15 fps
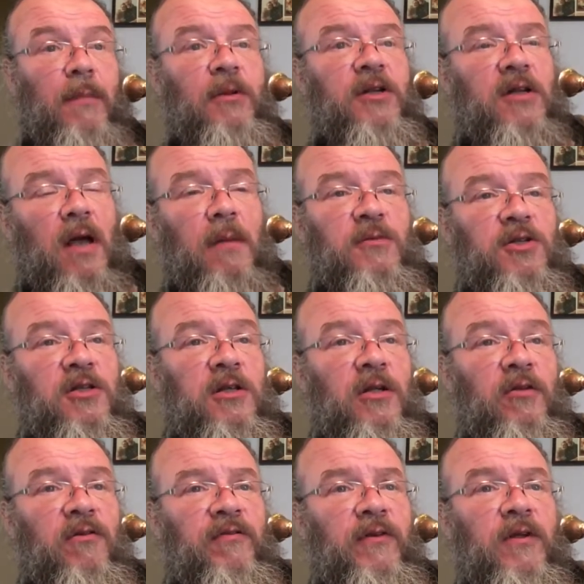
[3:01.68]
of times until
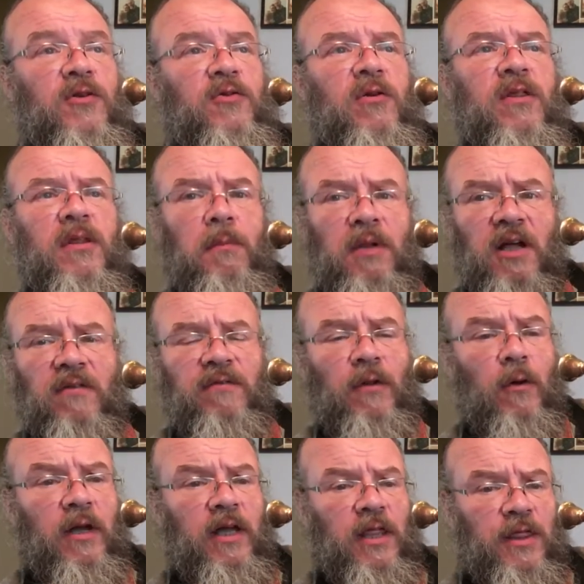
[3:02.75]
you feel sort of the blood
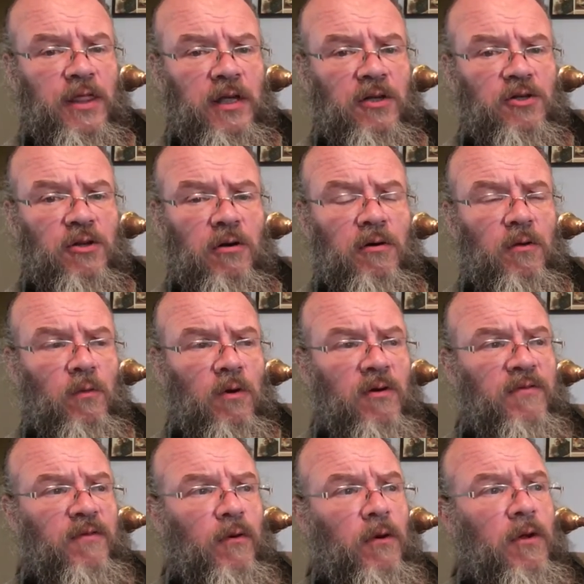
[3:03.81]
flowing and things starting to work
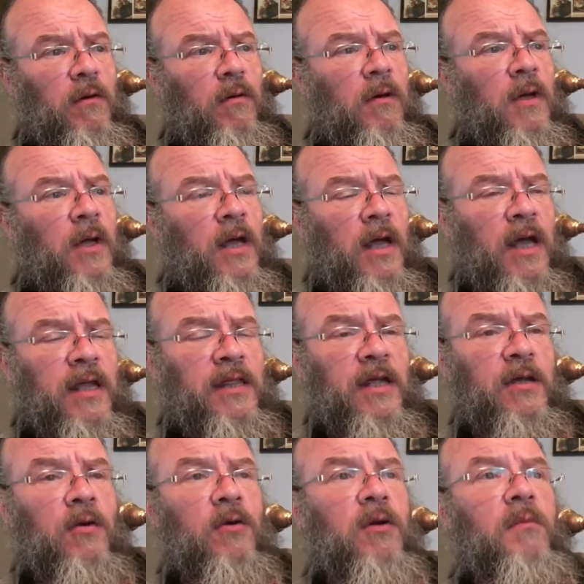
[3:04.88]
for you, and
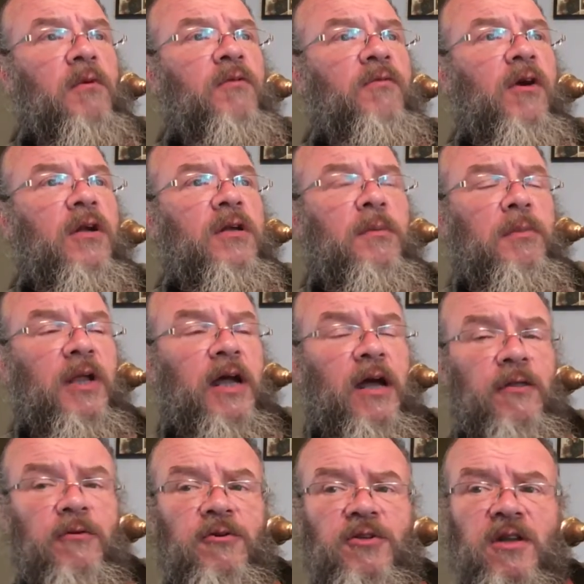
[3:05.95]
then you can move on to play
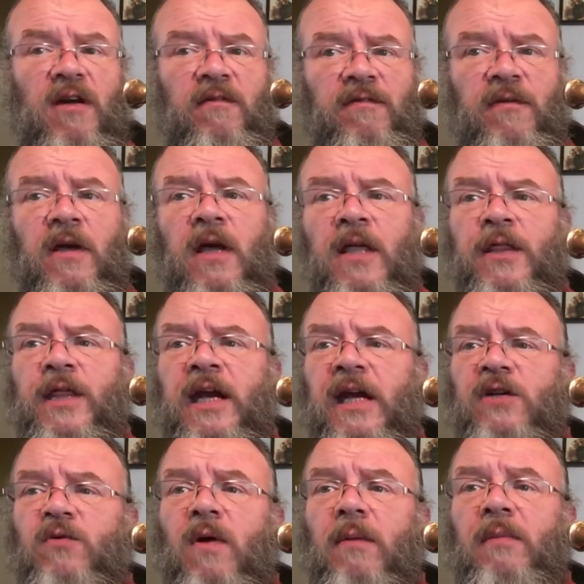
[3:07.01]
other stuff. The
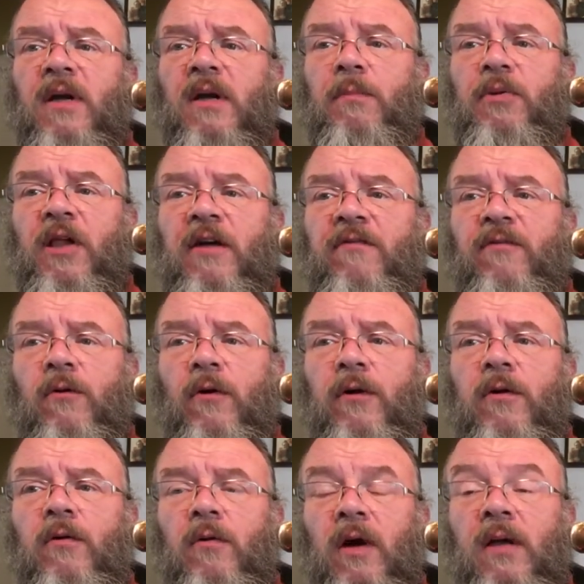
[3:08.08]
next one I'm going to play for
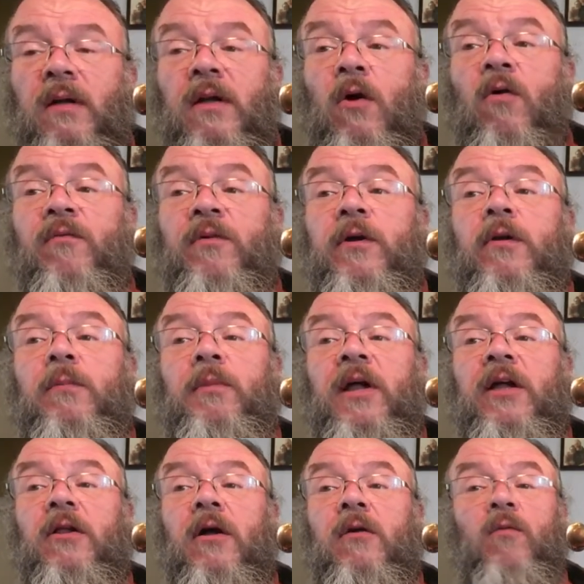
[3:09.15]
you, and hopefully you'll play
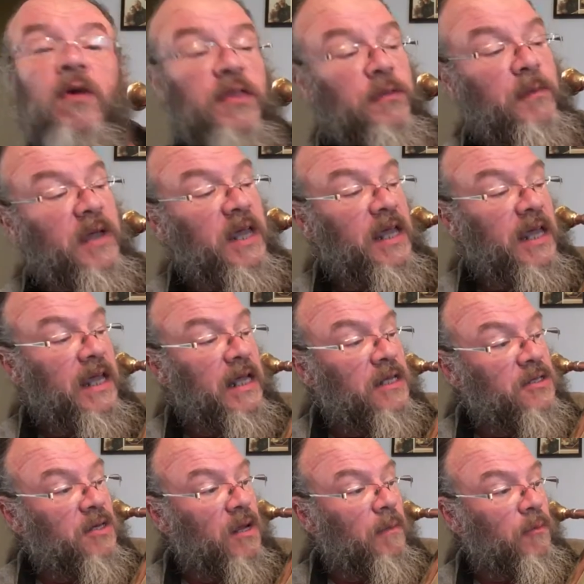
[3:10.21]
along with me,
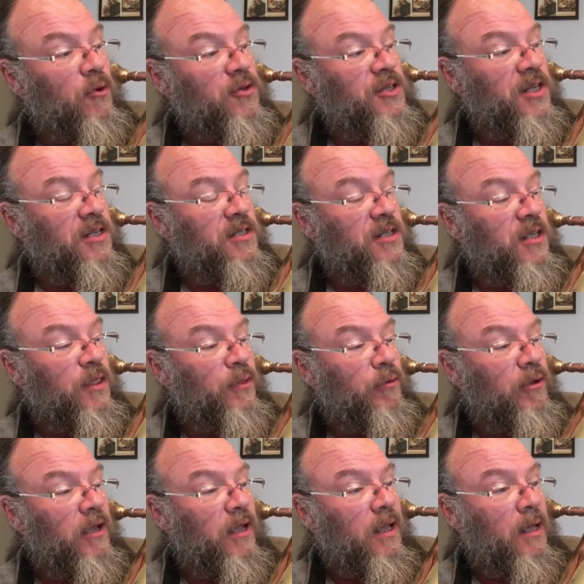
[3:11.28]
is number
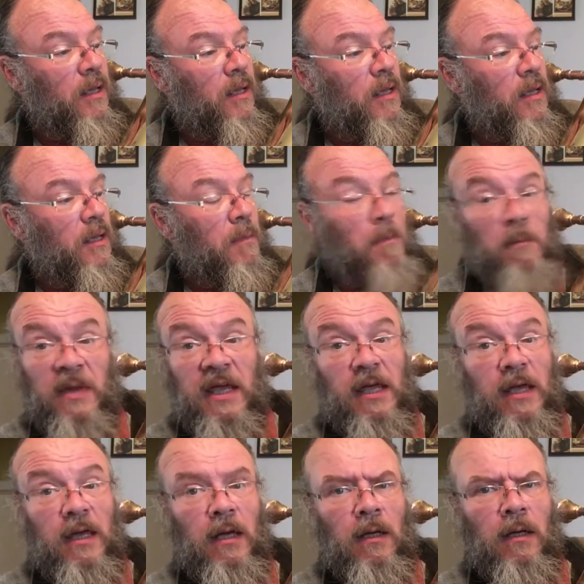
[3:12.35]
63,
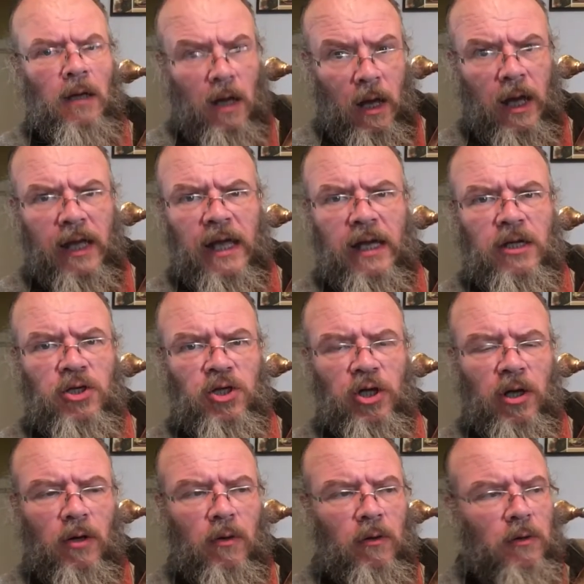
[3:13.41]

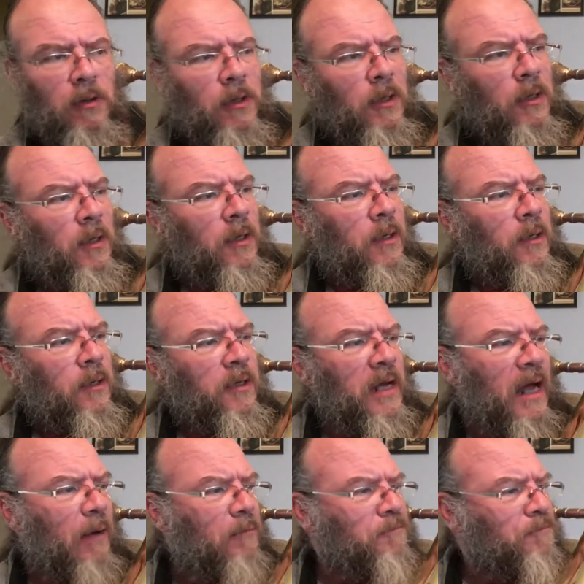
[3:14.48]
B-I-N-G-O.
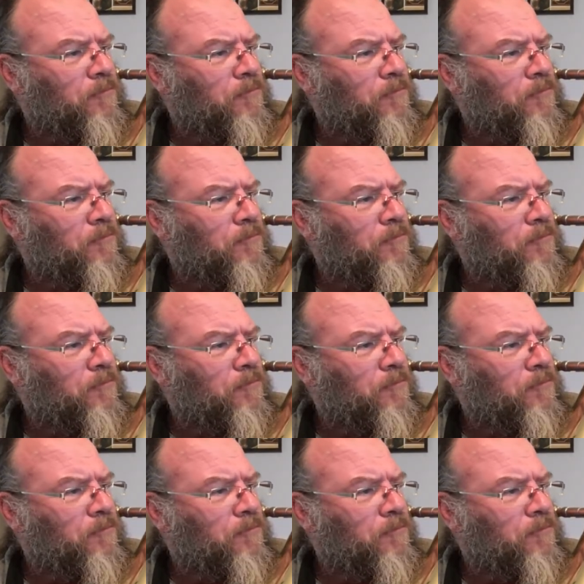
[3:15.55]
Now,